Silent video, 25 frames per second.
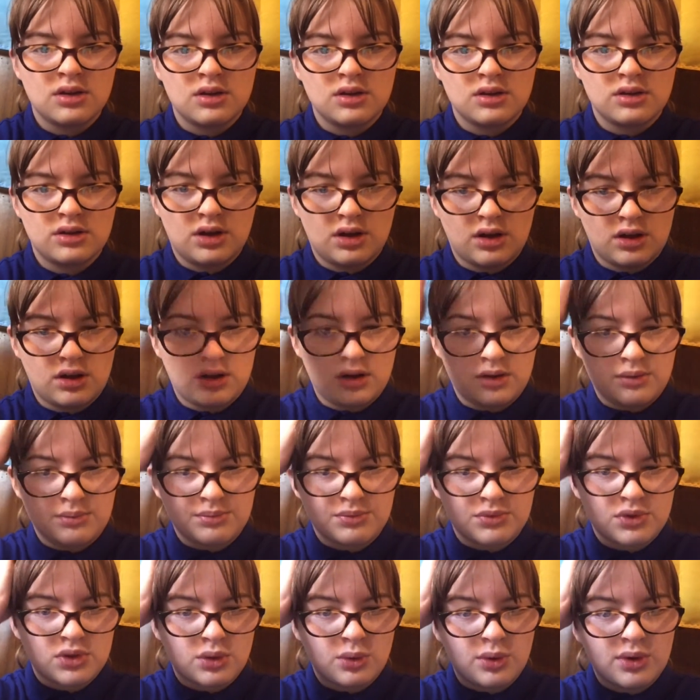
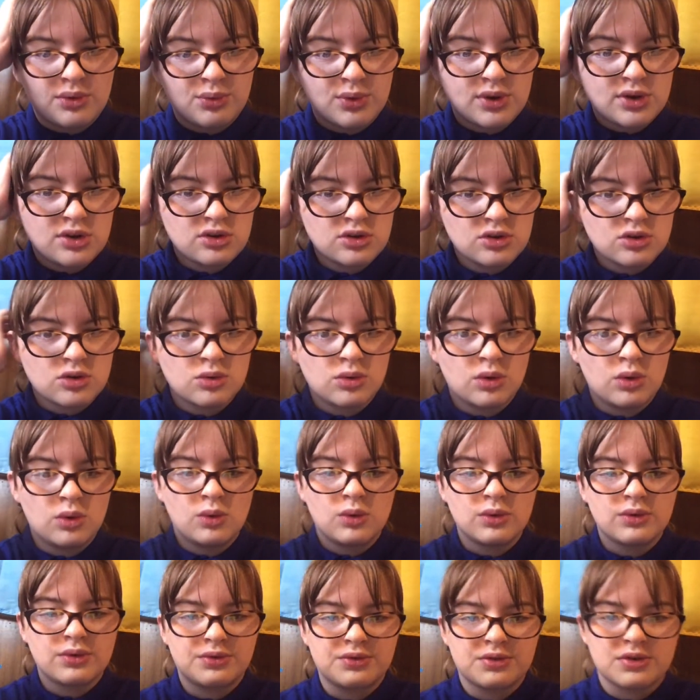So if we do all
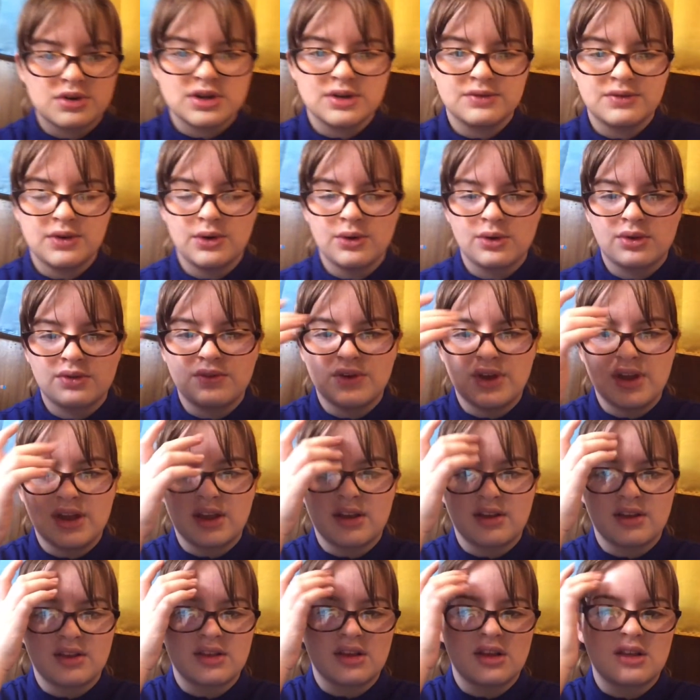three of those
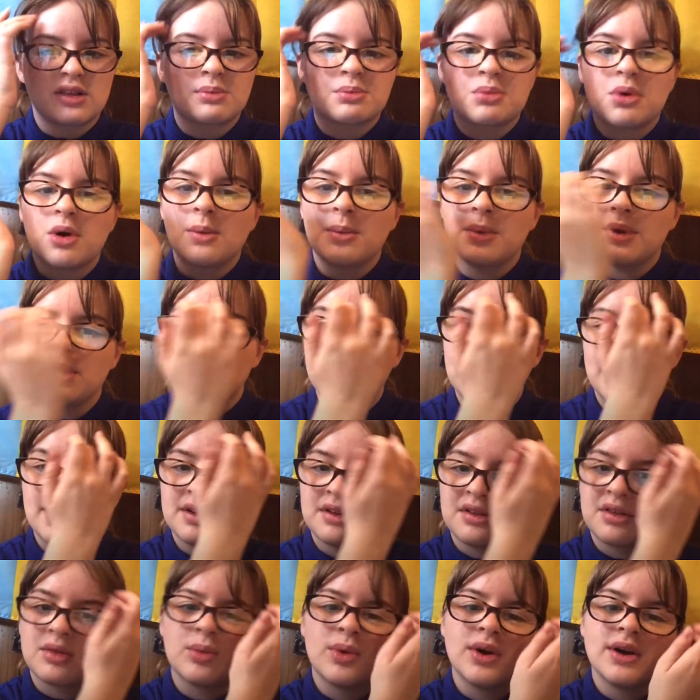things, it's probably been a
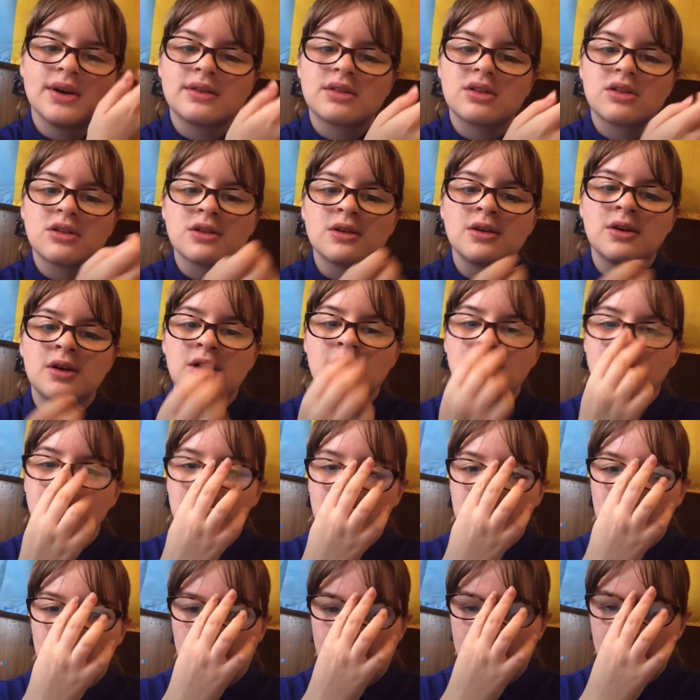switch.
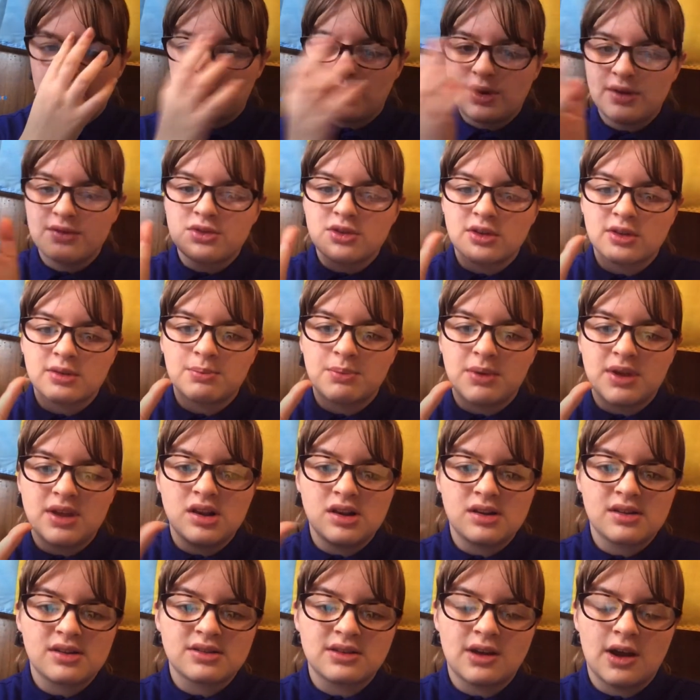If we've just been
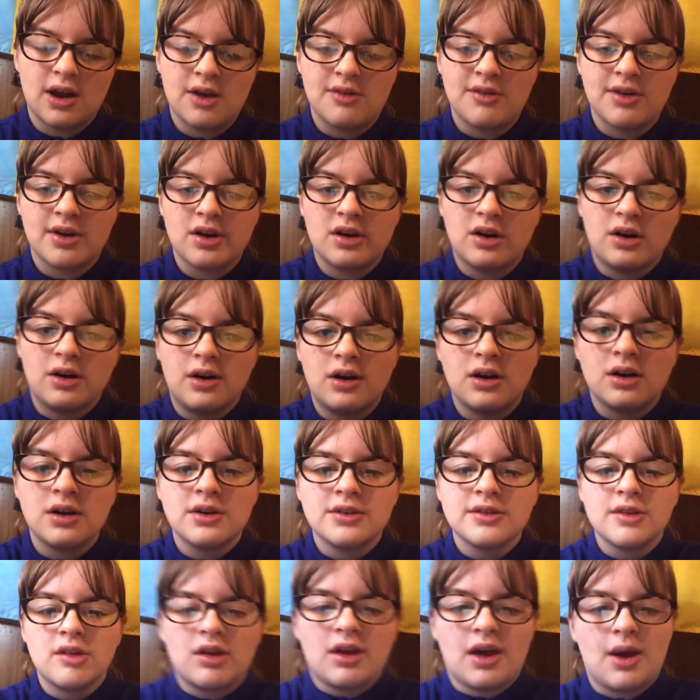staring off
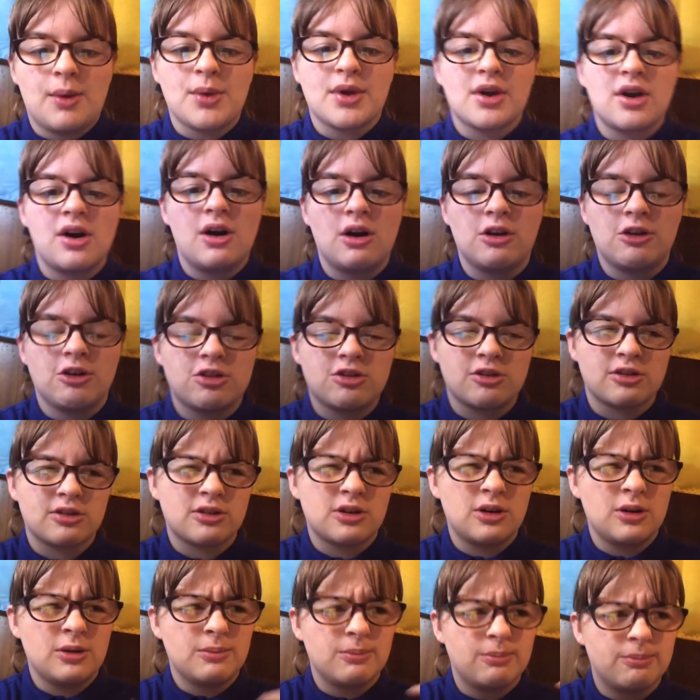and we kind of just
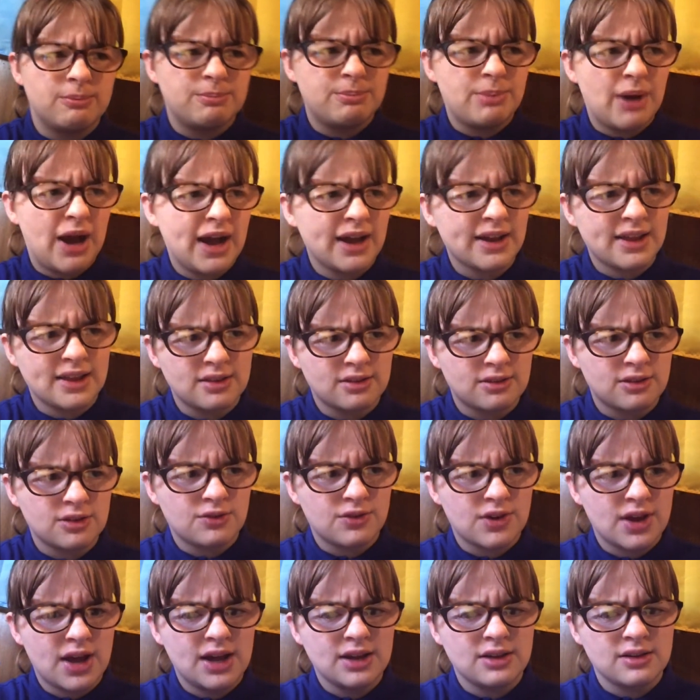come back into
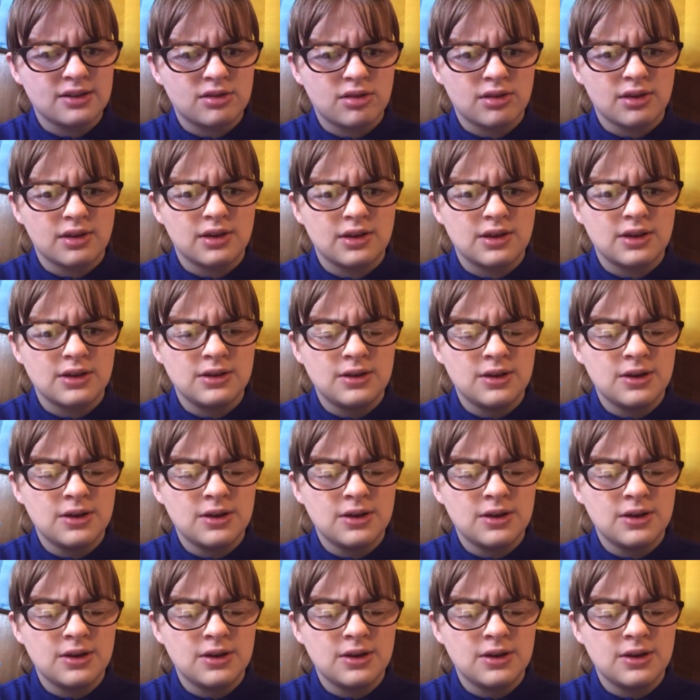reality